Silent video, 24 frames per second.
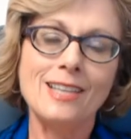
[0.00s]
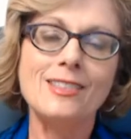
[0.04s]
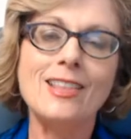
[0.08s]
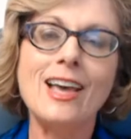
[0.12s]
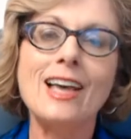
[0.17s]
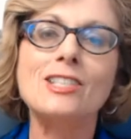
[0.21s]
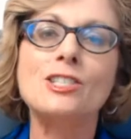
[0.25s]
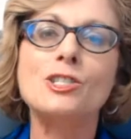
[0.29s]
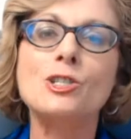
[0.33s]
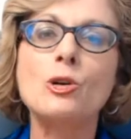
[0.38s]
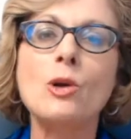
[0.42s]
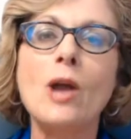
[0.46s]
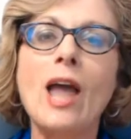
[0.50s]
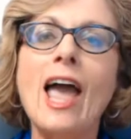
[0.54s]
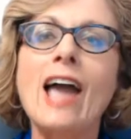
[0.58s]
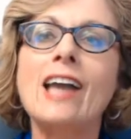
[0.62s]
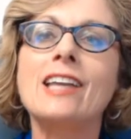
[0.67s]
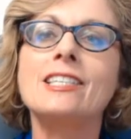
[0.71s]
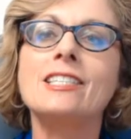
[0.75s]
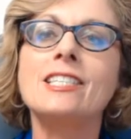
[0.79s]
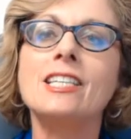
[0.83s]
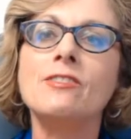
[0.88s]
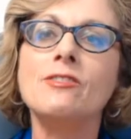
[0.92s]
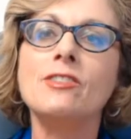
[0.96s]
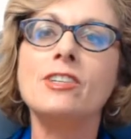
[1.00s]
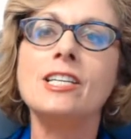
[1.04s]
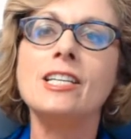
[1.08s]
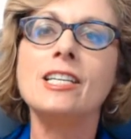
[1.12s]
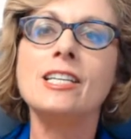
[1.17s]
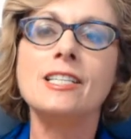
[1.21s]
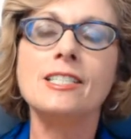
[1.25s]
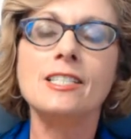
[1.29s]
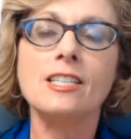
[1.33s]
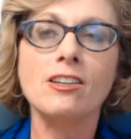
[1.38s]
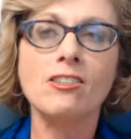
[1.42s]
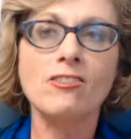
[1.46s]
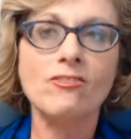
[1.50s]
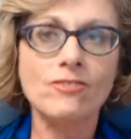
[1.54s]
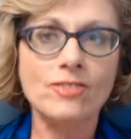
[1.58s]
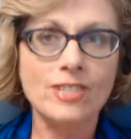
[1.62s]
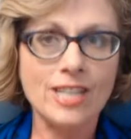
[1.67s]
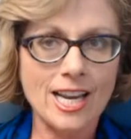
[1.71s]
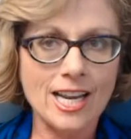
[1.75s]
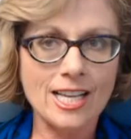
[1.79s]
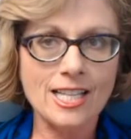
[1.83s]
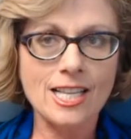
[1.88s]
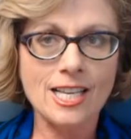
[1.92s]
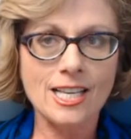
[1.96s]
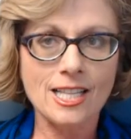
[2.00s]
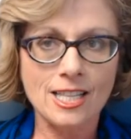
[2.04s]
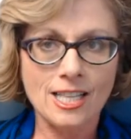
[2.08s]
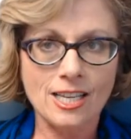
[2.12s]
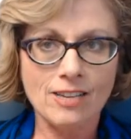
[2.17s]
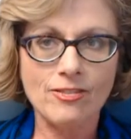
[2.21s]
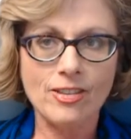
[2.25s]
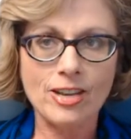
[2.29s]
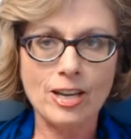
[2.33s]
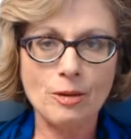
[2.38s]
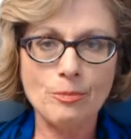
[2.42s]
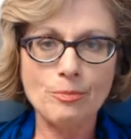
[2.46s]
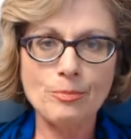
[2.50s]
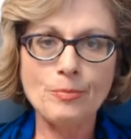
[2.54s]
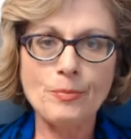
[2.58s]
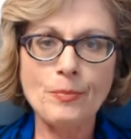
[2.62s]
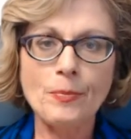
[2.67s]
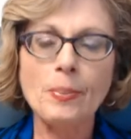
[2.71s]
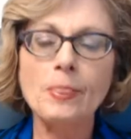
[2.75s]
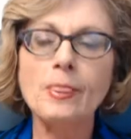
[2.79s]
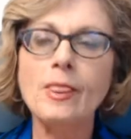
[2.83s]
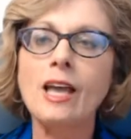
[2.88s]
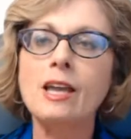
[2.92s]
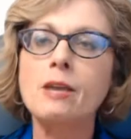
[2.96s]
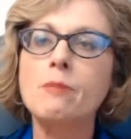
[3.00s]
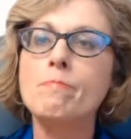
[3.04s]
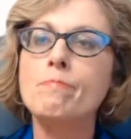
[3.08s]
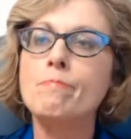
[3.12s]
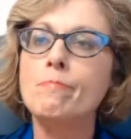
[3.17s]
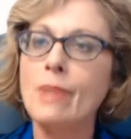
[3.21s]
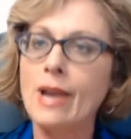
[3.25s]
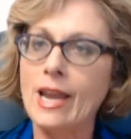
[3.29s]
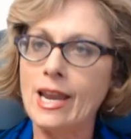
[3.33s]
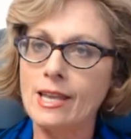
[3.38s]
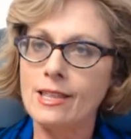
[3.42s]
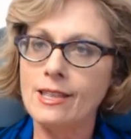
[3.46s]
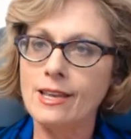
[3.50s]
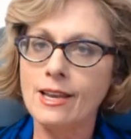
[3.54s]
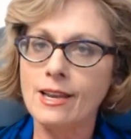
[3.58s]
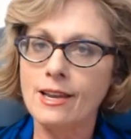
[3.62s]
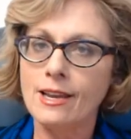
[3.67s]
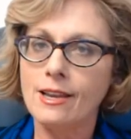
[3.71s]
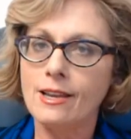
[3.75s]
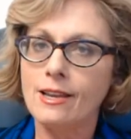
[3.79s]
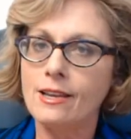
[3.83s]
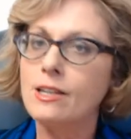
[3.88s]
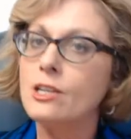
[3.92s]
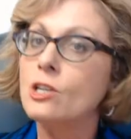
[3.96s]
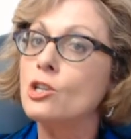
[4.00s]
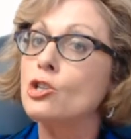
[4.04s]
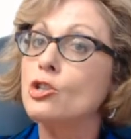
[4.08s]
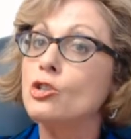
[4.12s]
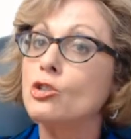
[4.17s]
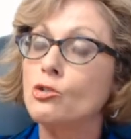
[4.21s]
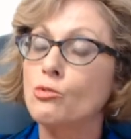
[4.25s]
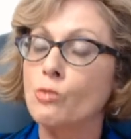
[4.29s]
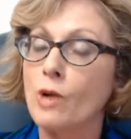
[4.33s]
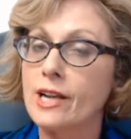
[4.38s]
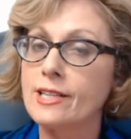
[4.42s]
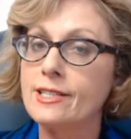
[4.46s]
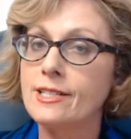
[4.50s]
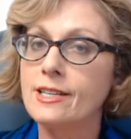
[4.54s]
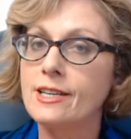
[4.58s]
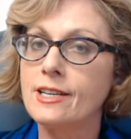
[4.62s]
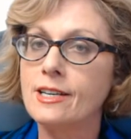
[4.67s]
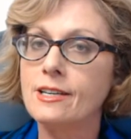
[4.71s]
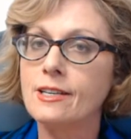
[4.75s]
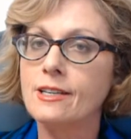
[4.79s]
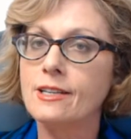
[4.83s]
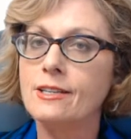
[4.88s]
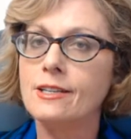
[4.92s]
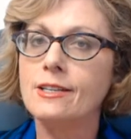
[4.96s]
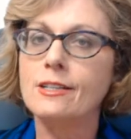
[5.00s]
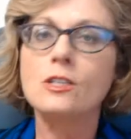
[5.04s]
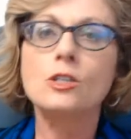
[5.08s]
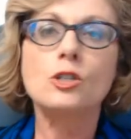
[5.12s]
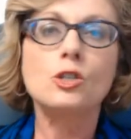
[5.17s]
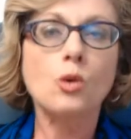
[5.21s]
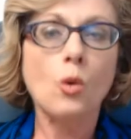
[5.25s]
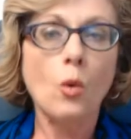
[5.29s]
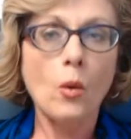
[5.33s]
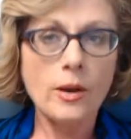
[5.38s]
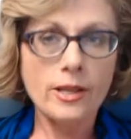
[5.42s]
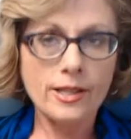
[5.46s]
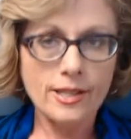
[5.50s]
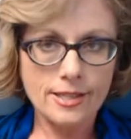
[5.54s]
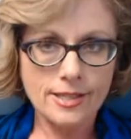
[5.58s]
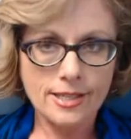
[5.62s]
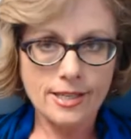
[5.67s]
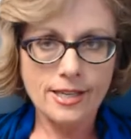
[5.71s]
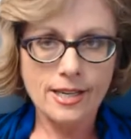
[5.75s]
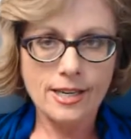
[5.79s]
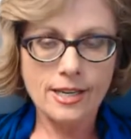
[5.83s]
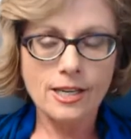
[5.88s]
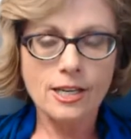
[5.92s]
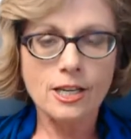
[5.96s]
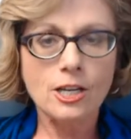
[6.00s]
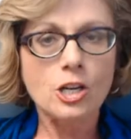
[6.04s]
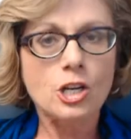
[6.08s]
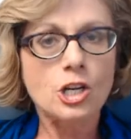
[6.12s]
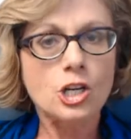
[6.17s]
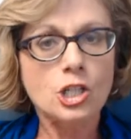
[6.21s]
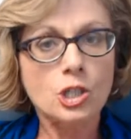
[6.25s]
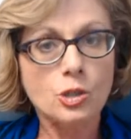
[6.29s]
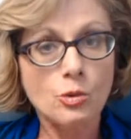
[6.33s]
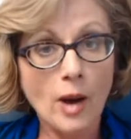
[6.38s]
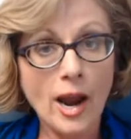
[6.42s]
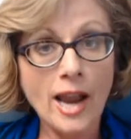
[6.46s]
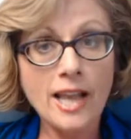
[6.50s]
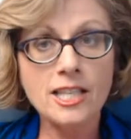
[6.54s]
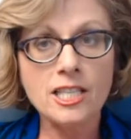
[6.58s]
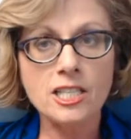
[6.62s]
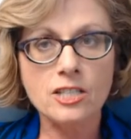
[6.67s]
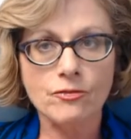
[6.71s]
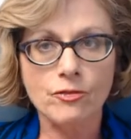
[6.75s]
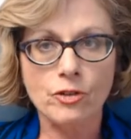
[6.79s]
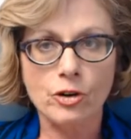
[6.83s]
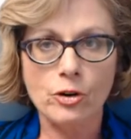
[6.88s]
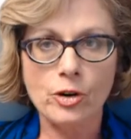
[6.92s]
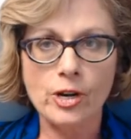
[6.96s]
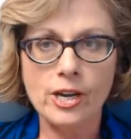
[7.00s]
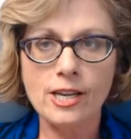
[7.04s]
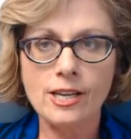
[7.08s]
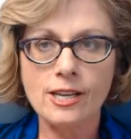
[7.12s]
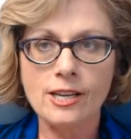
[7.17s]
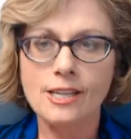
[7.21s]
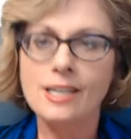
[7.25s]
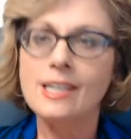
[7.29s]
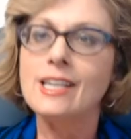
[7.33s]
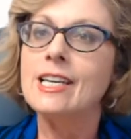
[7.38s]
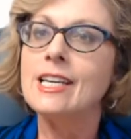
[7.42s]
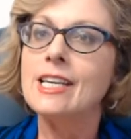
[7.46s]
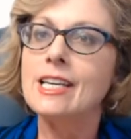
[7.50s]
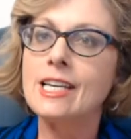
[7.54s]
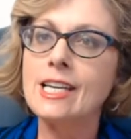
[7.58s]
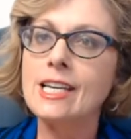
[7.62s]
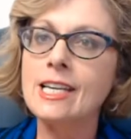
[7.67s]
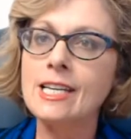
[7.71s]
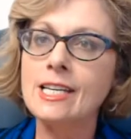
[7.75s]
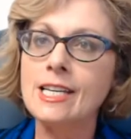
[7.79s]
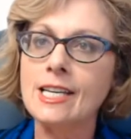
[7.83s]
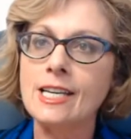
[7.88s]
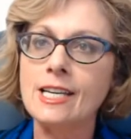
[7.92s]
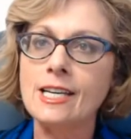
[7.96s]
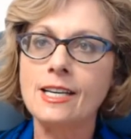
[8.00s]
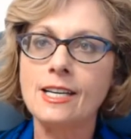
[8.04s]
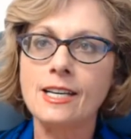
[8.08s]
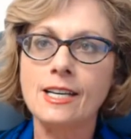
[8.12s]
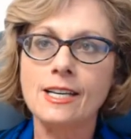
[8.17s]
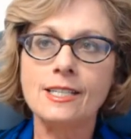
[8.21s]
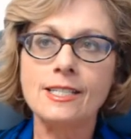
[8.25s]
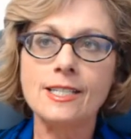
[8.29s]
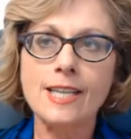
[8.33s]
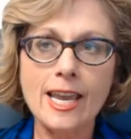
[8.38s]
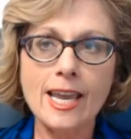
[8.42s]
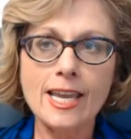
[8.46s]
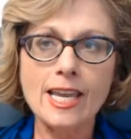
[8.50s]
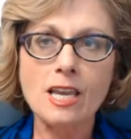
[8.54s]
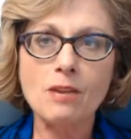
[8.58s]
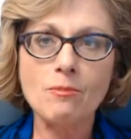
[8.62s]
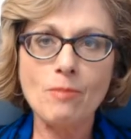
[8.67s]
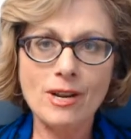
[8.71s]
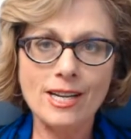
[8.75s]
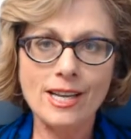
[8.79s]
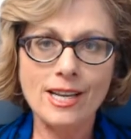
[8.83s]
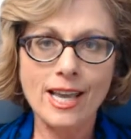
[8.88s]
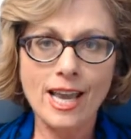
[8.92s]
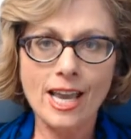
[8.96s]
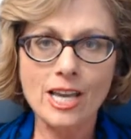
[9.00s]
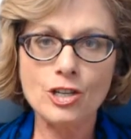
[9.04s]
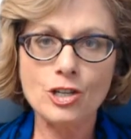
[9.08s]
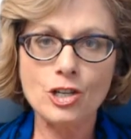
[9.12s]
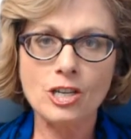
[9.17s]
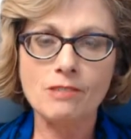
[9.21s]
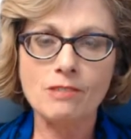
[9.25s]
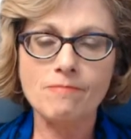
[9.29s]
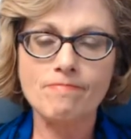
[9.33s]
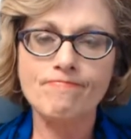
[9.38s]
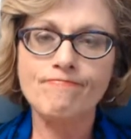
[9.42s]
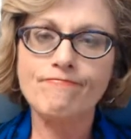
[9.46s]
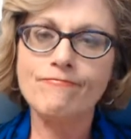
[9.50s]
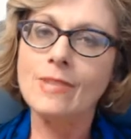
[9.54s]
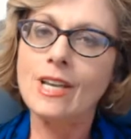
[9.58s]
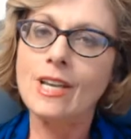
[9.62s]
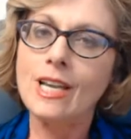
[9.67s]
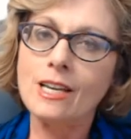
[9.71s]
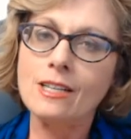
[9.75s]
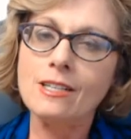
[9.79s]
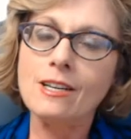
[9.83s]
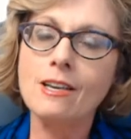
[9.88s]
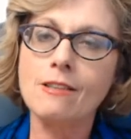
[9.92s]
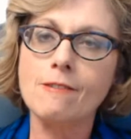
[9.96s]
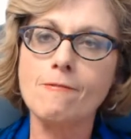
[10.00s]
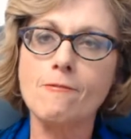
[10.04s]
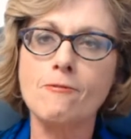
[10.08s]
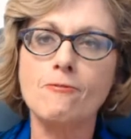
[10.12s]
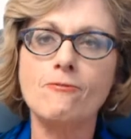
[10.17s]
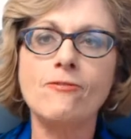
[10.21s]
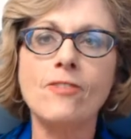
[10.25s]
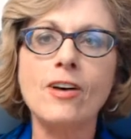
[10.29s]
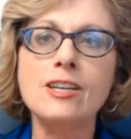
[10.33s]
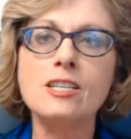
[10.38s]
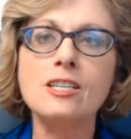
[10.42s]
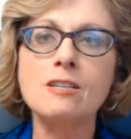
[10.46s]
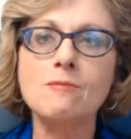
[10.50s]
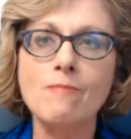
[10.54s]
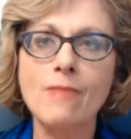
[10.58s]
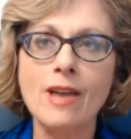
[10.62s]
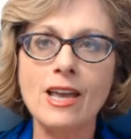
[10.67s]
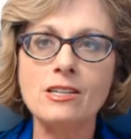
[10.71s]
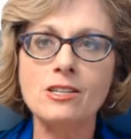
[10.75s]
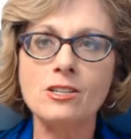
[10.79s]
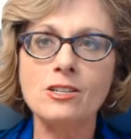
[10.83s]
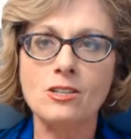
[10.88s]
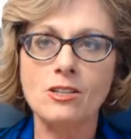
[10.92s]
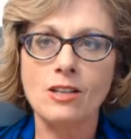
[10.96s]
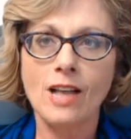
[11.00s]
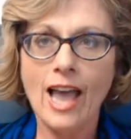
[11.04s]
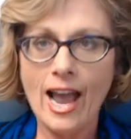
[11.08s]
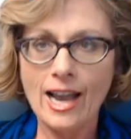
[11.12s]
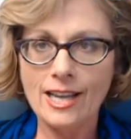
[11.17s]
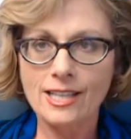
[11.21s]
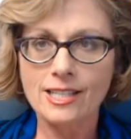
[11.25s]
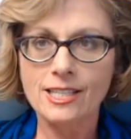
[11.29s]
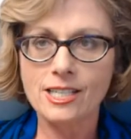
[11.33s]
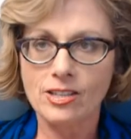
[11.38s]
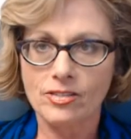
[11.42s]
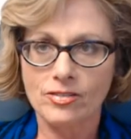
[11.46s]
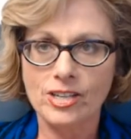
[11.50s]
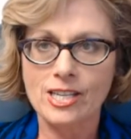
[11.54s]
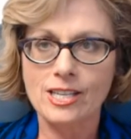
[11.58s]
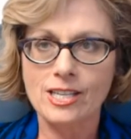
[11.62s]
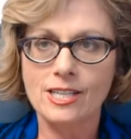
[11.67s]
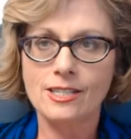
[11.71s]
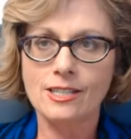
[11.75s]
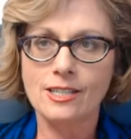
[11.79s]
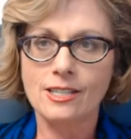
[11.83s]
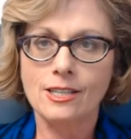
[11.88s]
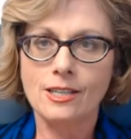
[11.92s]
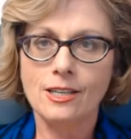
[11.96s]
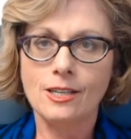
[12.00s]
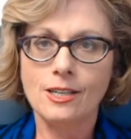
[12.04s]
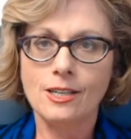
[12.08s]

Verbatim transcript: That's your activities of daily living, like bathing, dressing, toileting, transferring, eating, taking medication, and other fundamental activities.